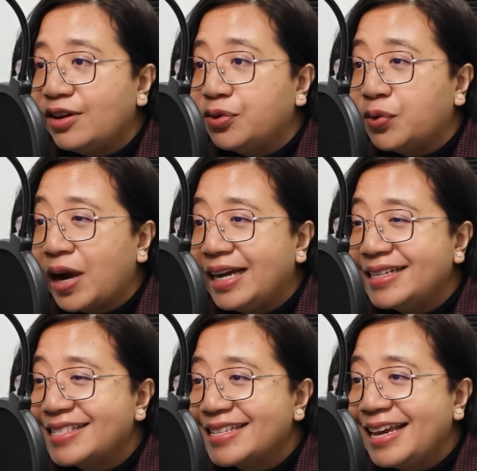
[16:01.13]
and
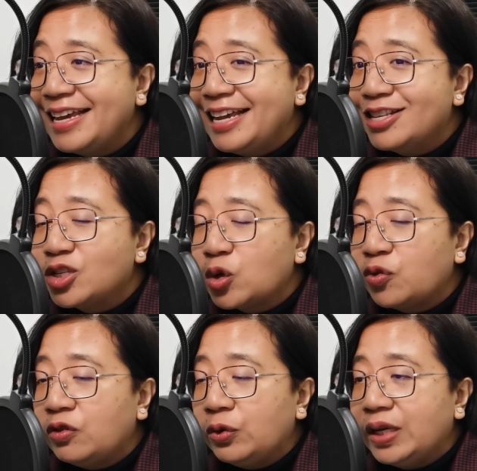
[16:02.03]
writes so
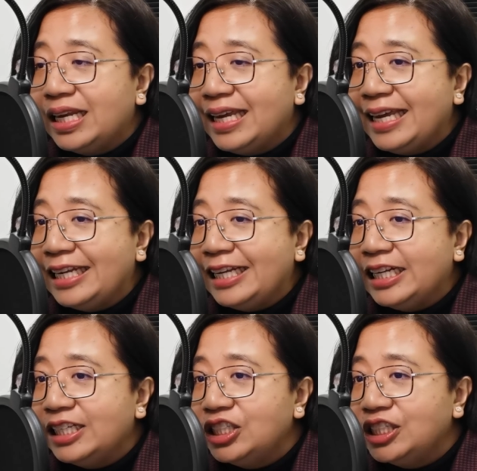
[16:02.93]
fluently in
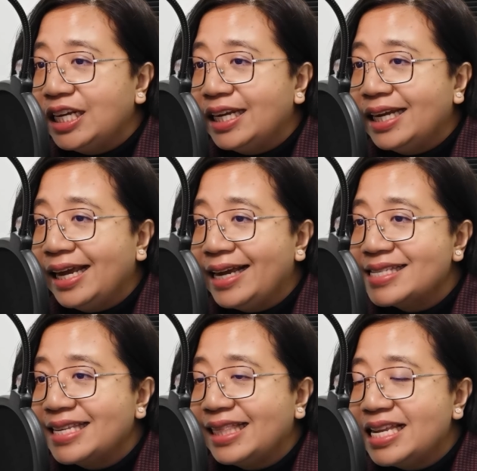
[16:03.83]
English, and then I
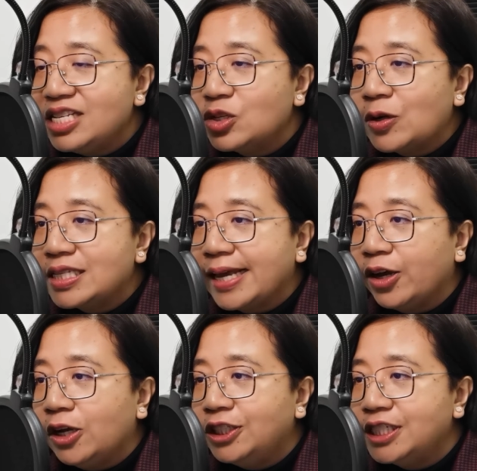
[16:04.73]
accidentally saw her
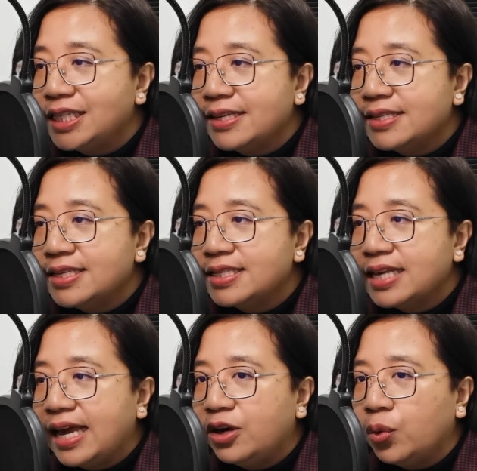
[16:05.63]
psychologist thesis
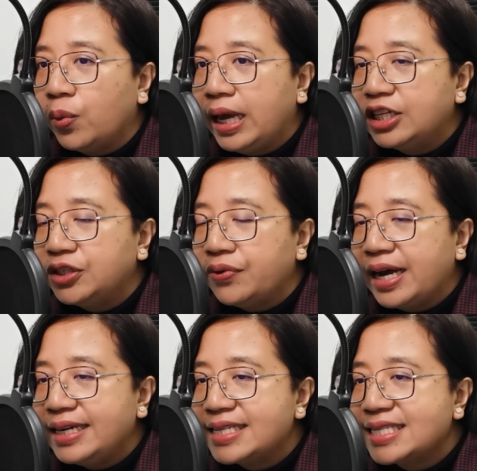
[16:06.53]
and the way she
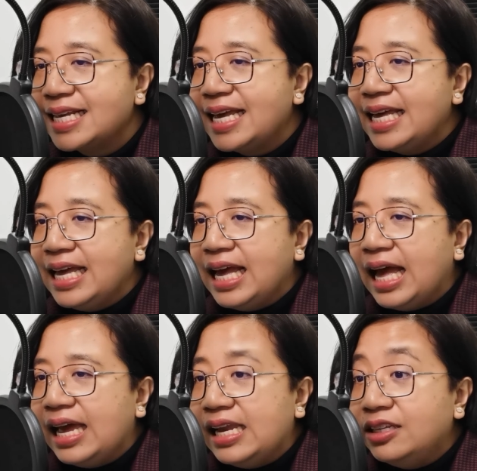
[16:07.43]
writes.
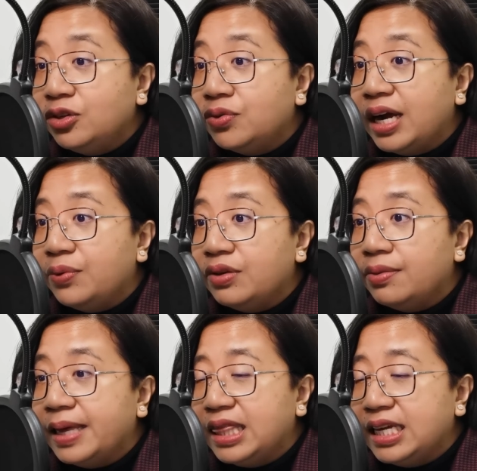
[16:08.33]
I learned to write
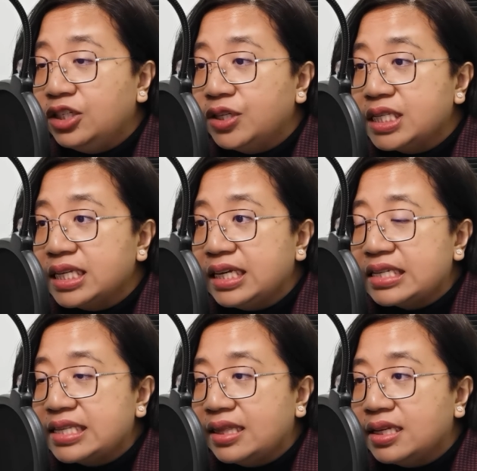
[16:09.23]
with better, interesting
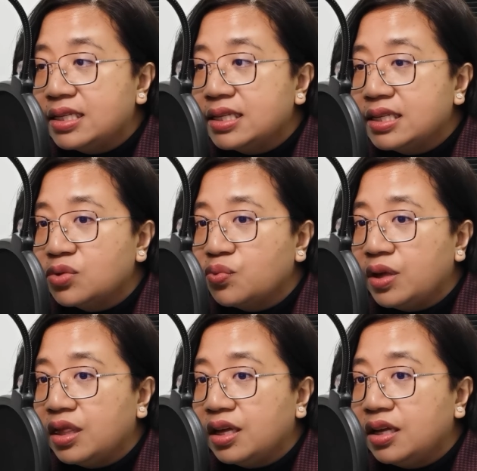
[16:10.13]
sentences
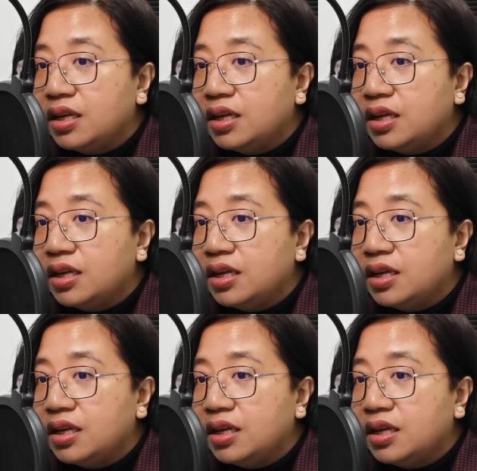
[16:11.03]
with